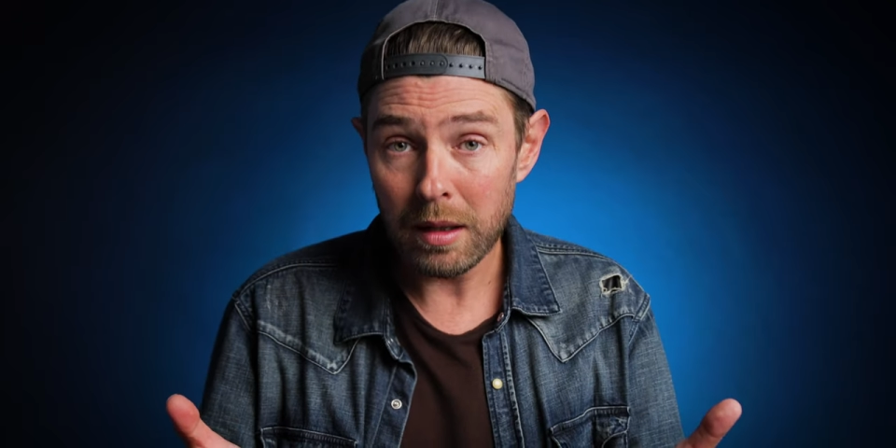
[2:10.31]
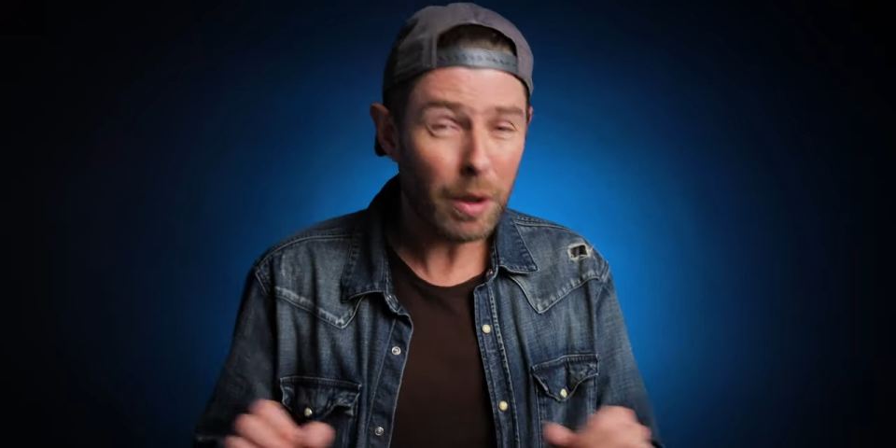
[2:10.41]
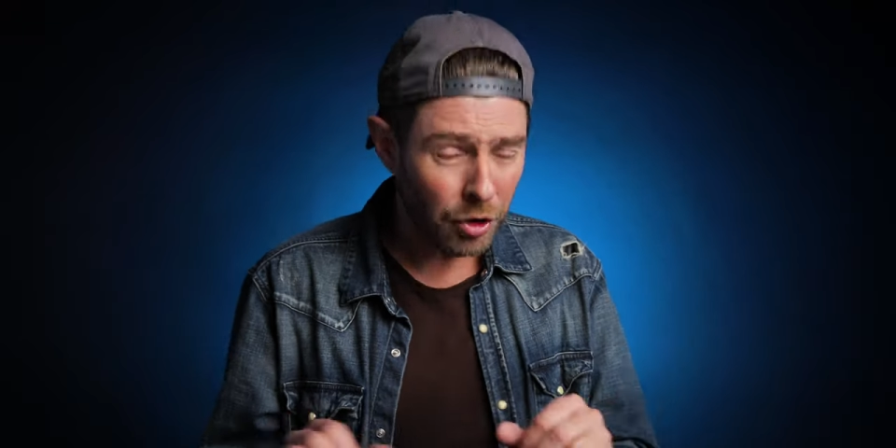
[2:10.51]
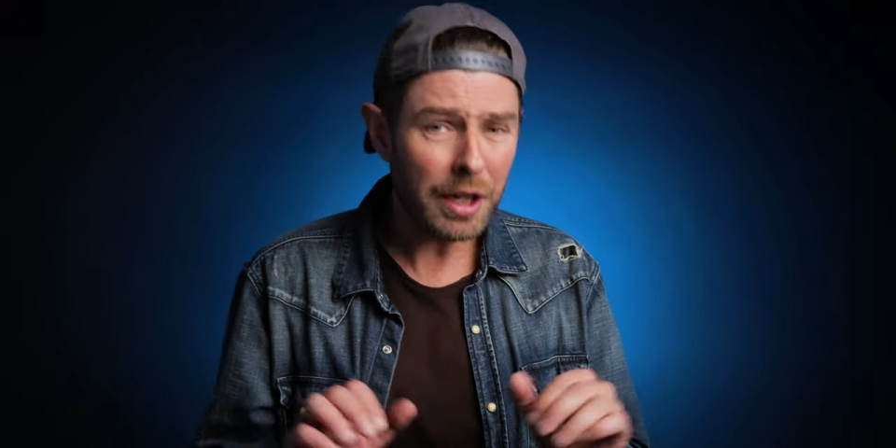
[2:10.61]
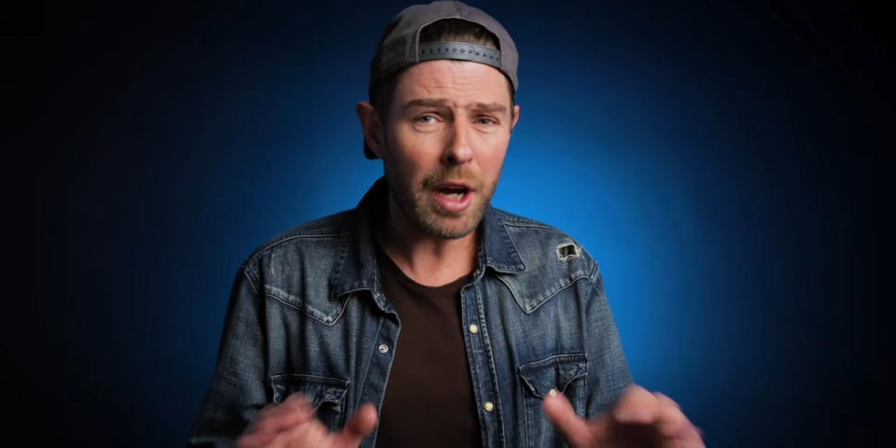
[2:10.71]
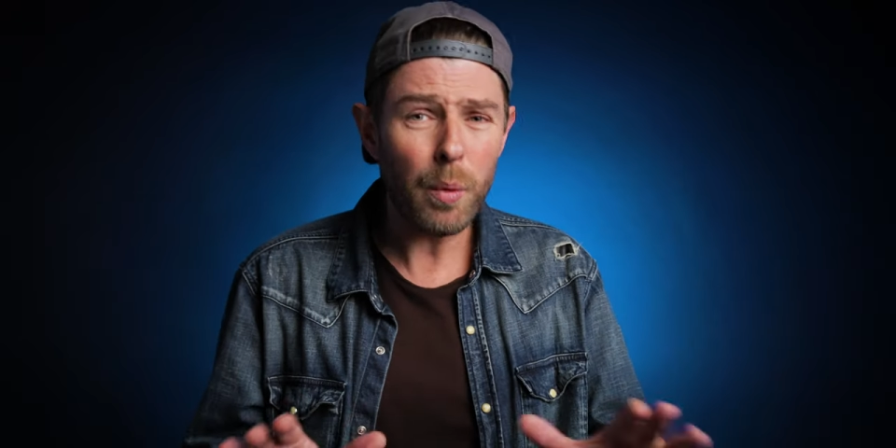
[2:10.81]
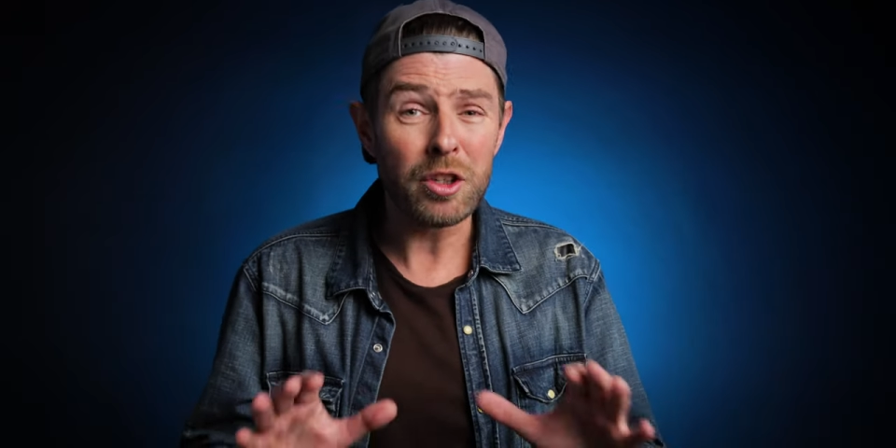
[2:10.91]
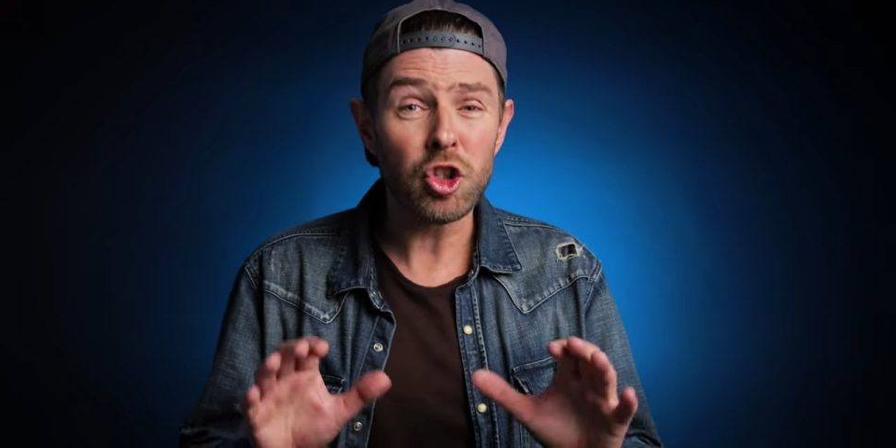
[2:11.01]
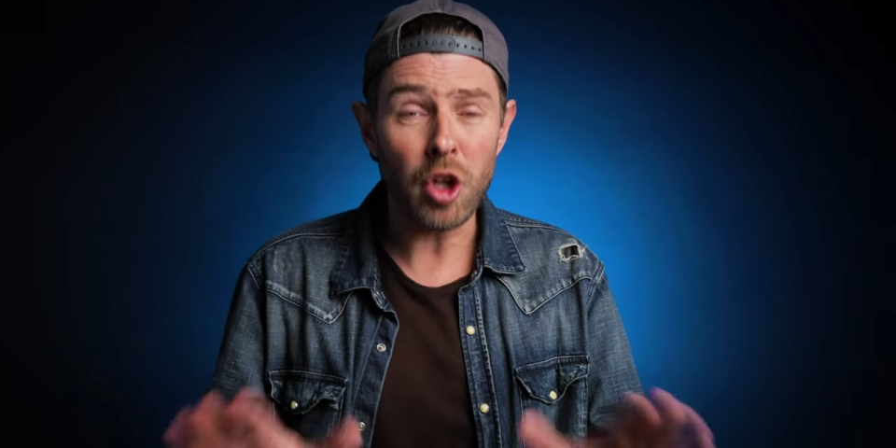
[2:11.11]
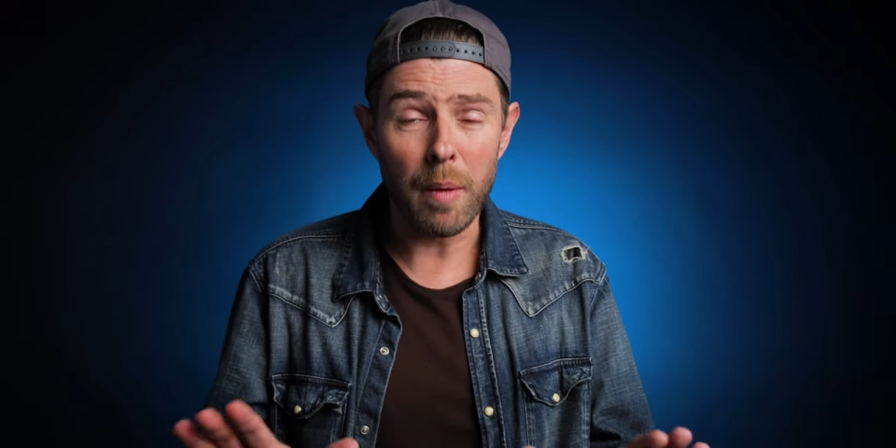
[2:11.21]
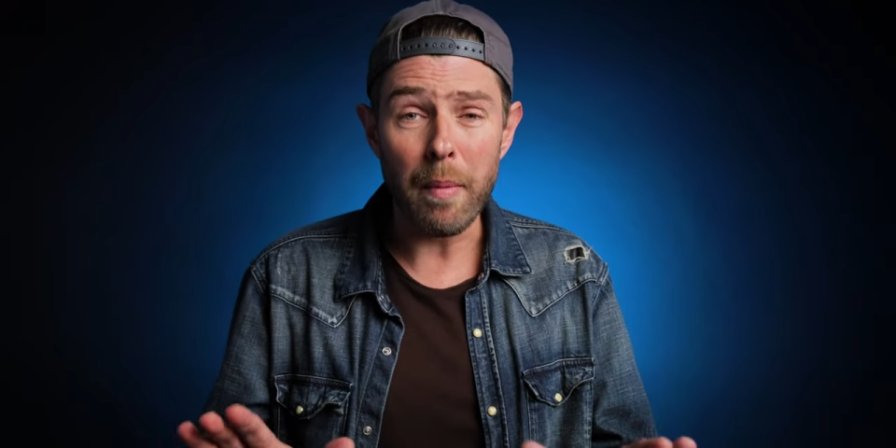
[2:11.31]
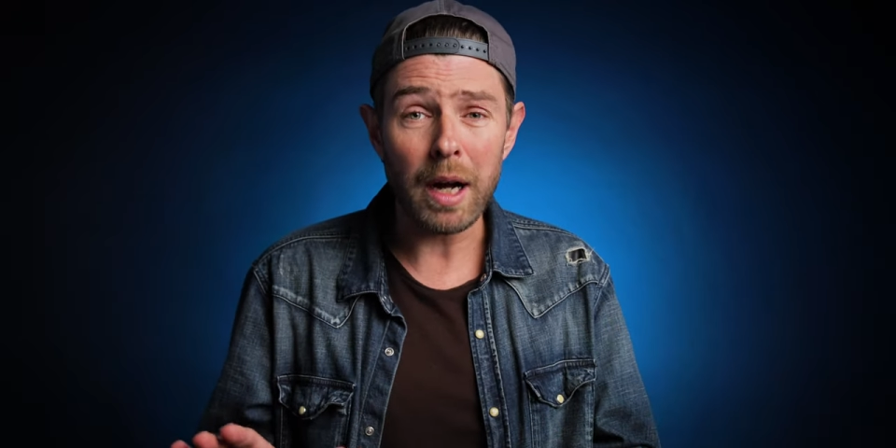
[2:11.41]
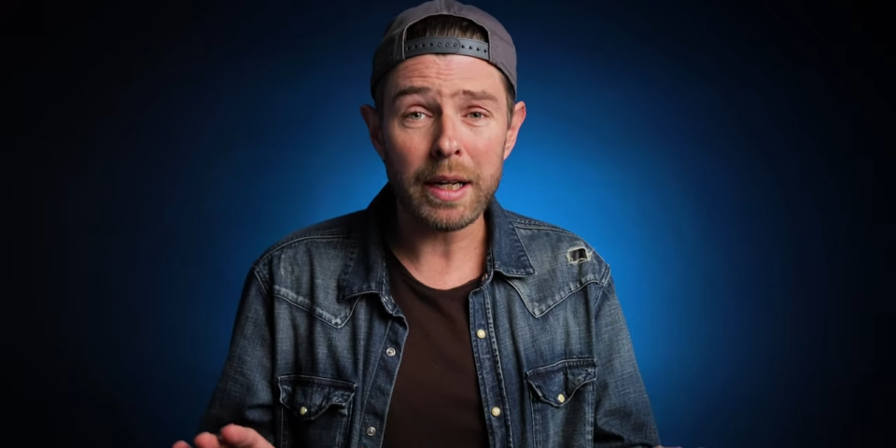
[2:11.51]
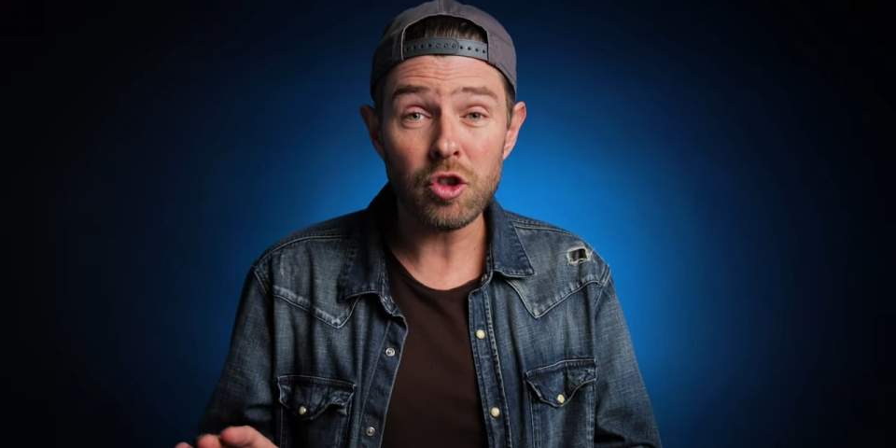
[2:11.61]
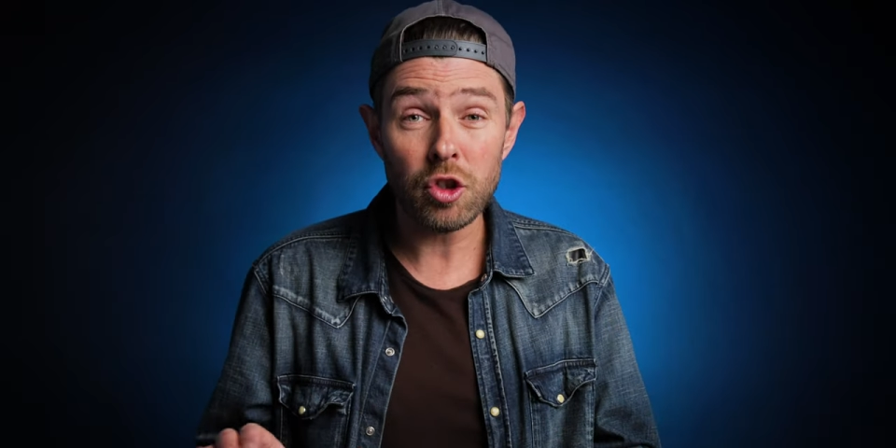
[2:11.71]
because I know in some
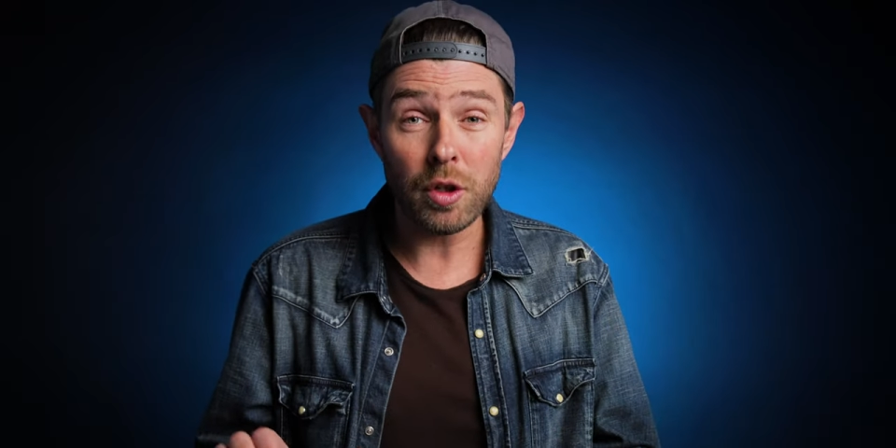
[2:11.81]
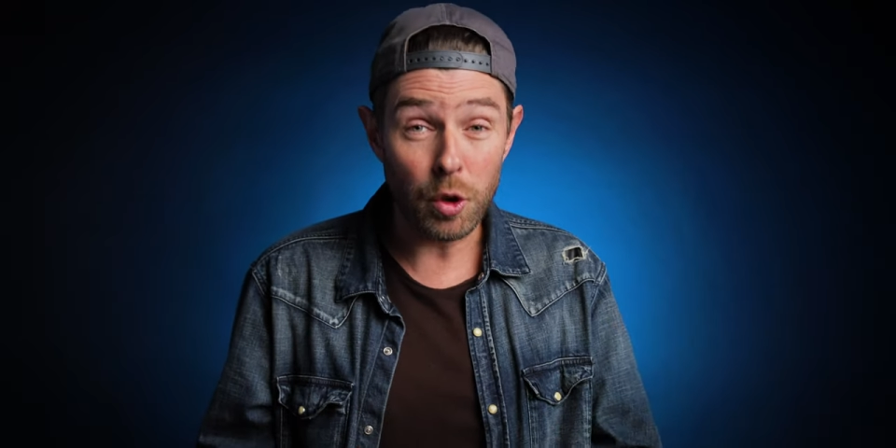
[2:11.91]
markets